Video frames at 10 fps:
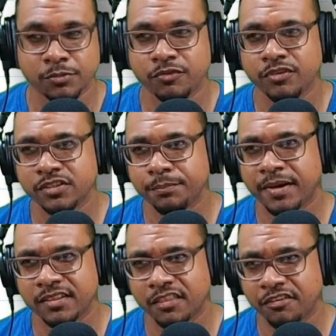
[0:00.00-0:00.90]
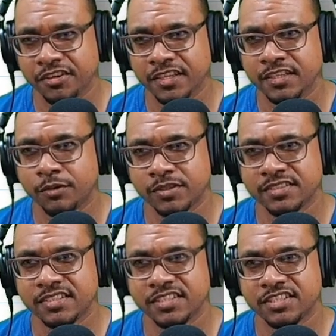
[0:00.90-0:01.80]
so moving on to part 3, they want
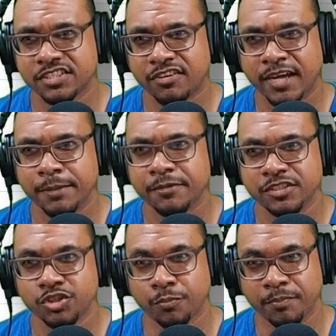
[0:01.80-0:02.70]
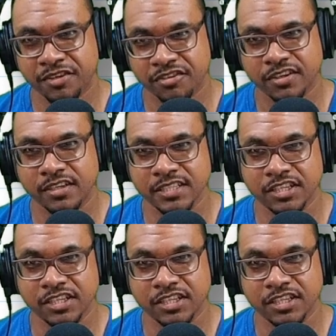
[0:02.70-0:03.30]
us to describe geometrically